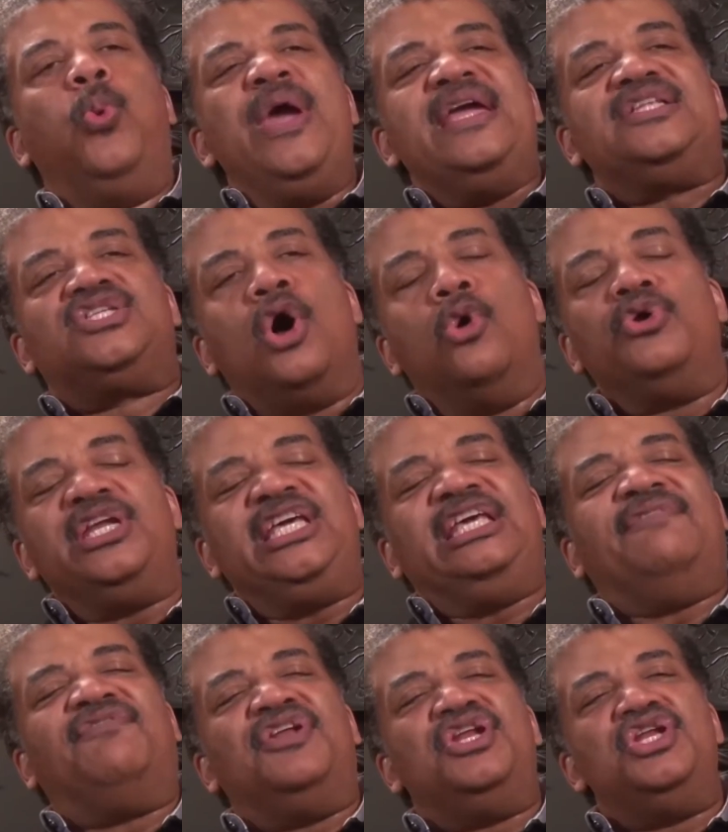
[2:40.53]
We don't
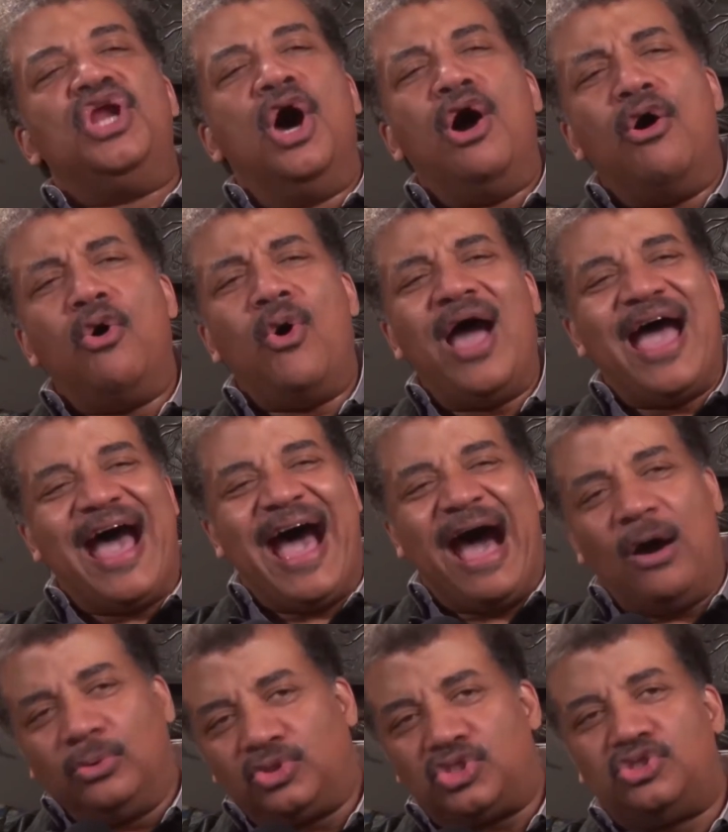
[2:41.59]
even know
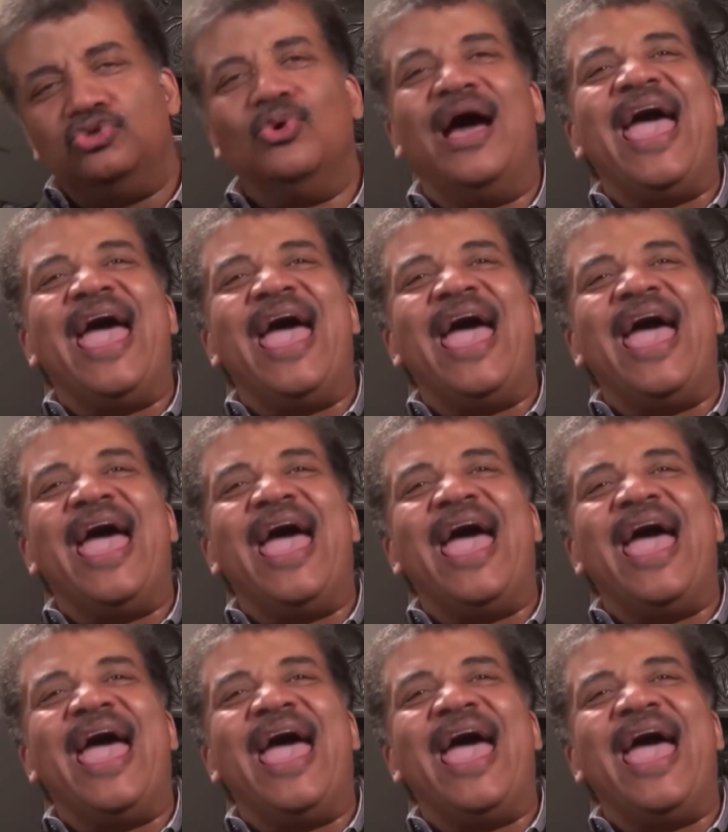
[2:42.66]
how to